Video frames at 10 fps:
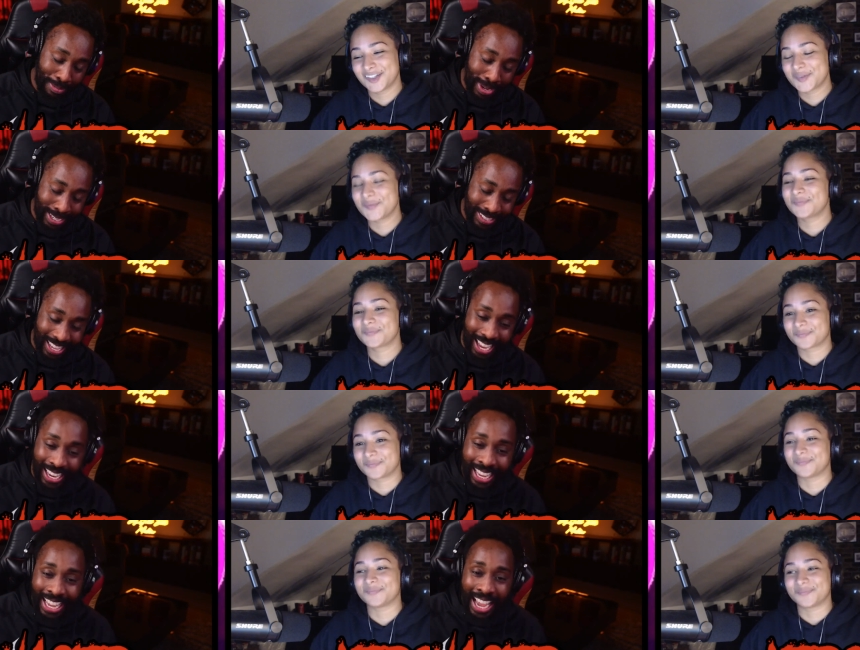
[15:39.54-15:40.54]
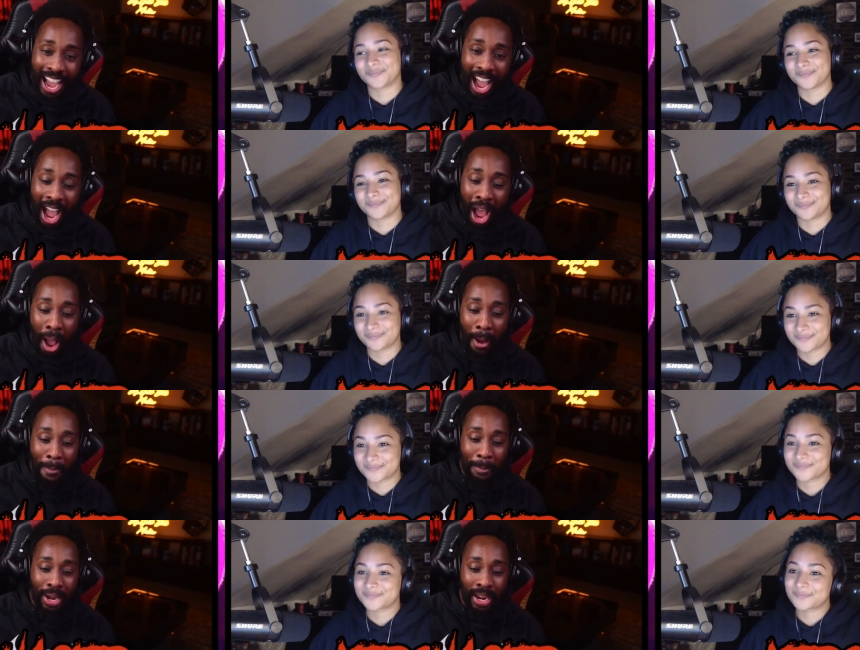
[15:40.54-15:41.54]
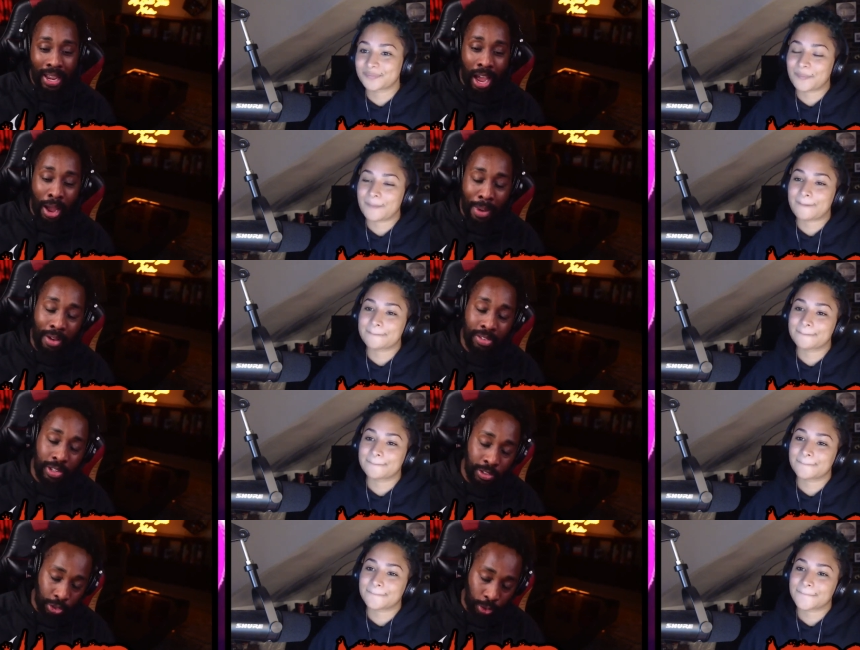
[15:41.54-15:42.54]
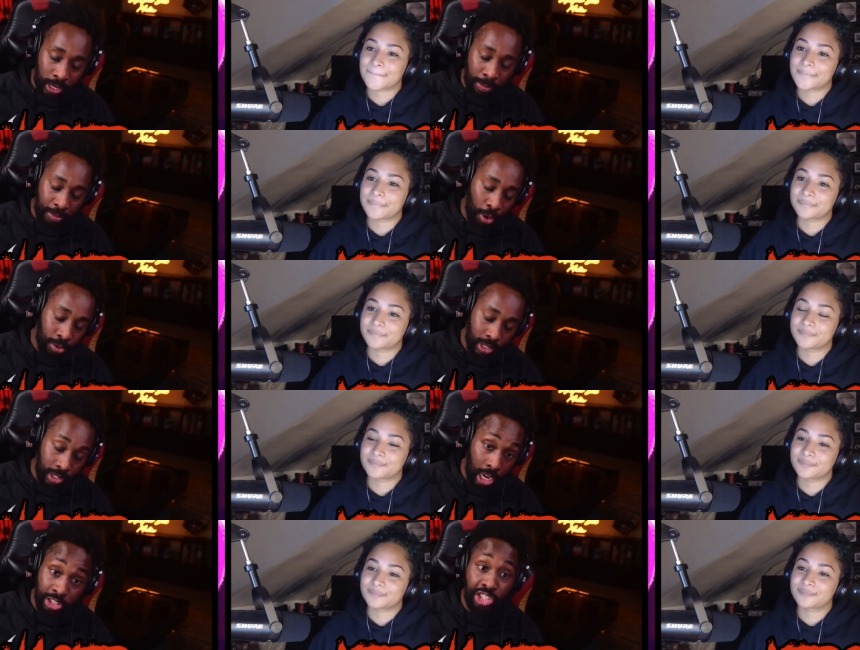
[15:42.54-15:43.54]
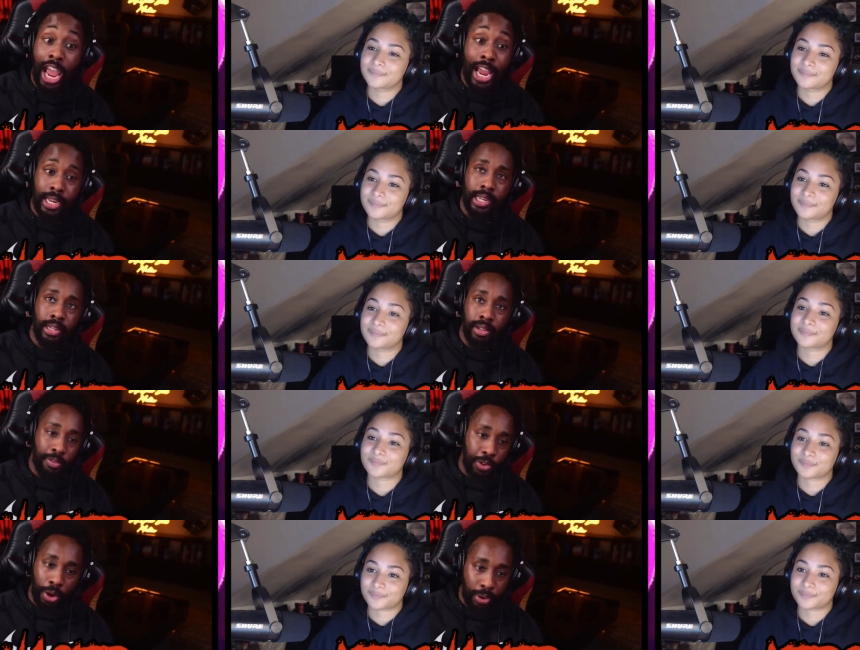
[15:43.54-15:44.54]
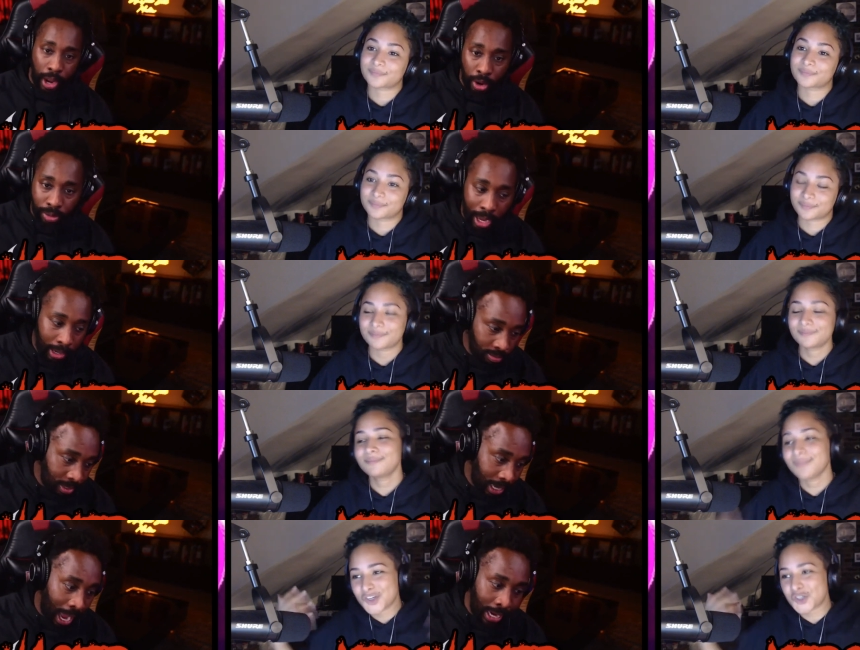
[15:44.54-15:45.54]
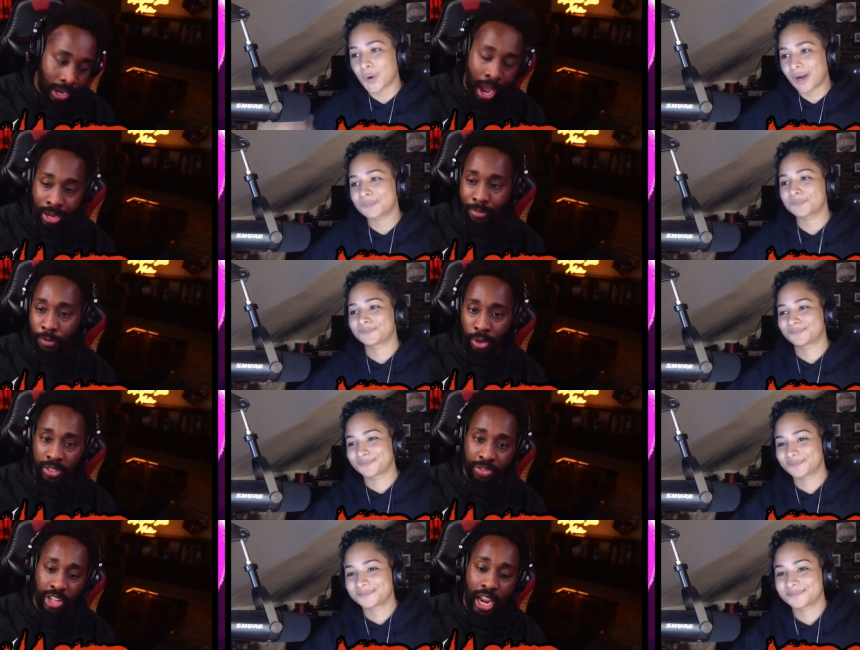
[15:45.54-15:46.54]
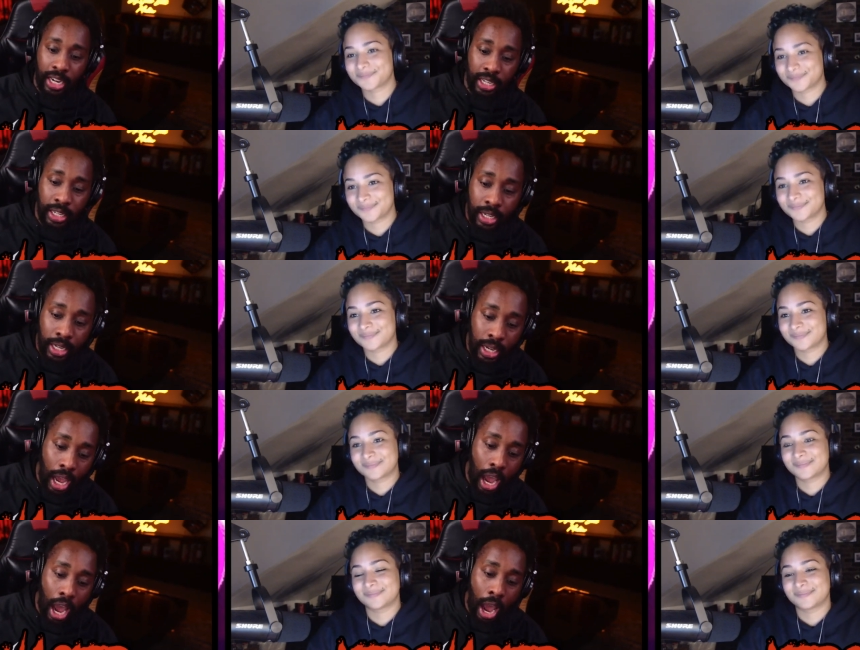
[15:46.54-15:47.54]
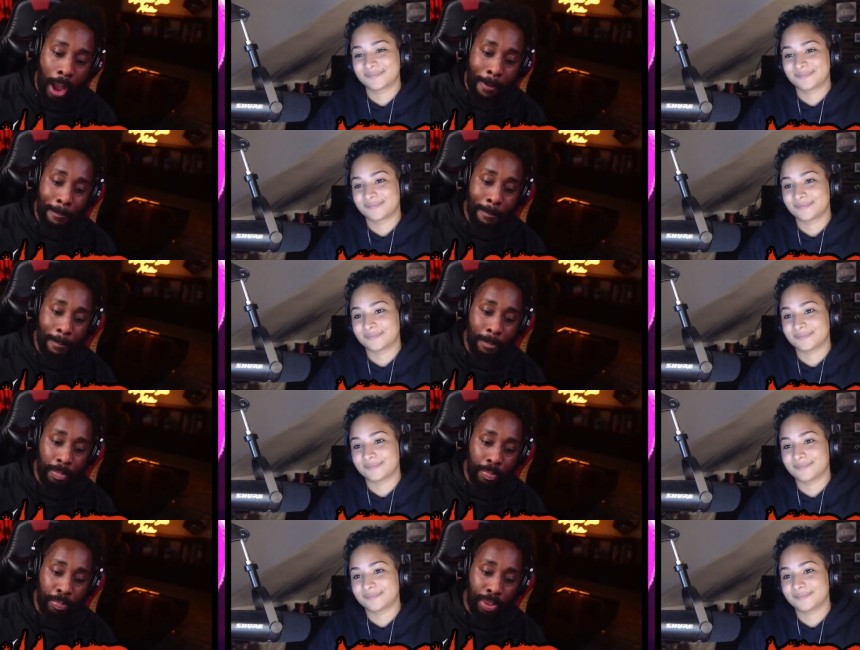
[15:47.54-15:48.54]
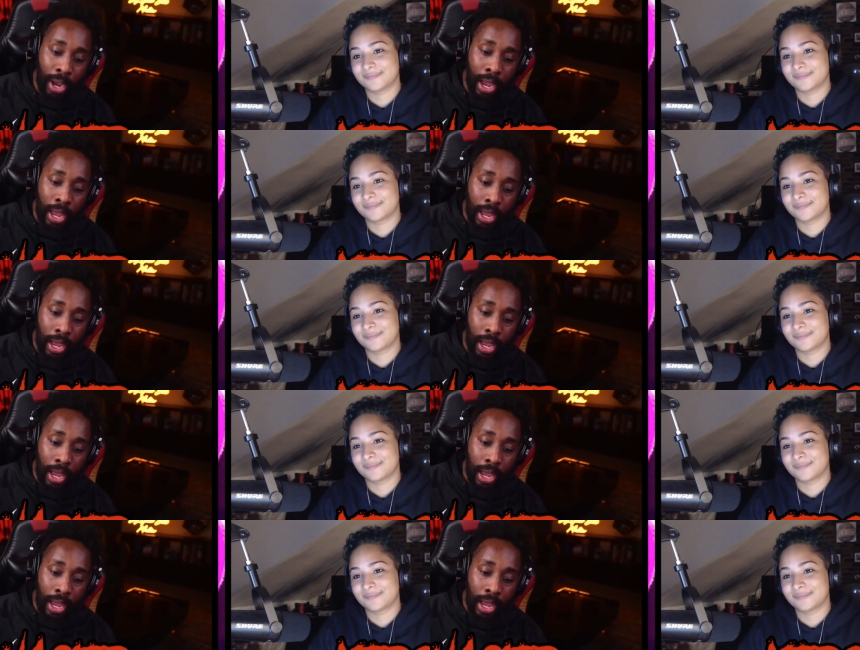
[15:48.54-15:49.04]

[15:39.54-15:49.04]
Speaker 1: but it's a mm-hmm. um but um obviously scream folks and and shaggy if you don't know like the sure. iconic voice of shaggy um, but